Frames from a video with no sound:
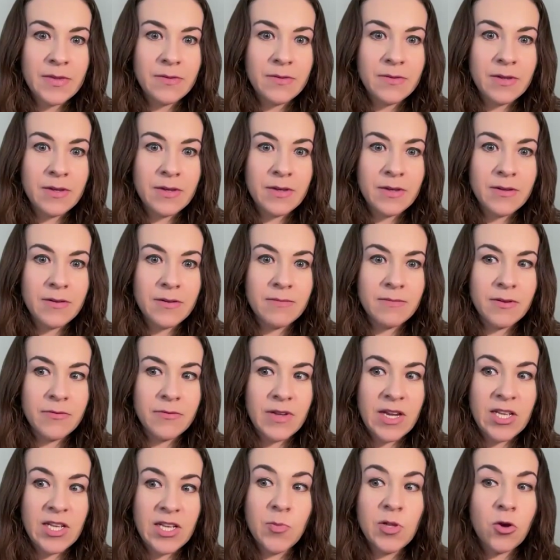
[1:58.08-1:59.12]
The
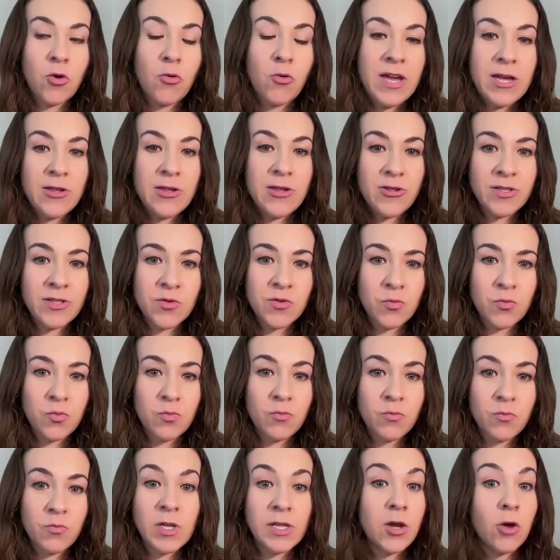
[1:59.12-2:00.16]
available equations
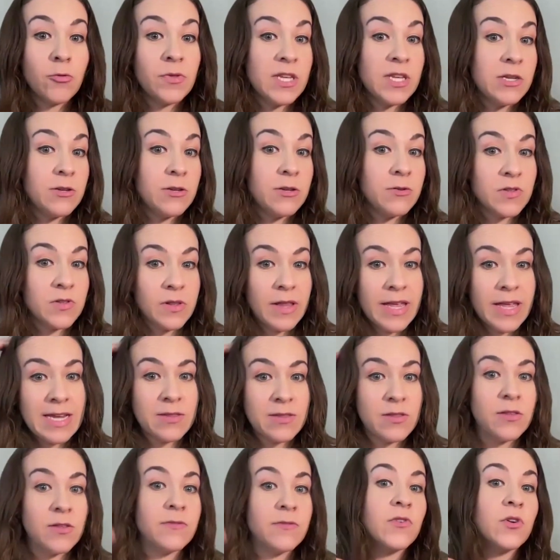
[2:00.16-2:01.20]
really only use like
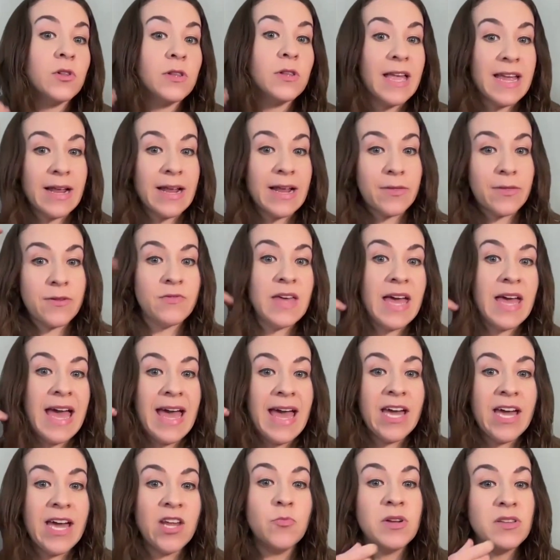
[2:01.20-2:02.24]
the full length of the
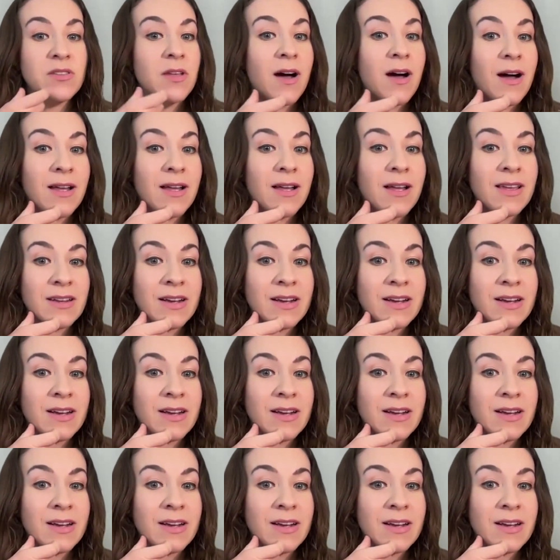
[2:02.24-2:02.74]
head, but not an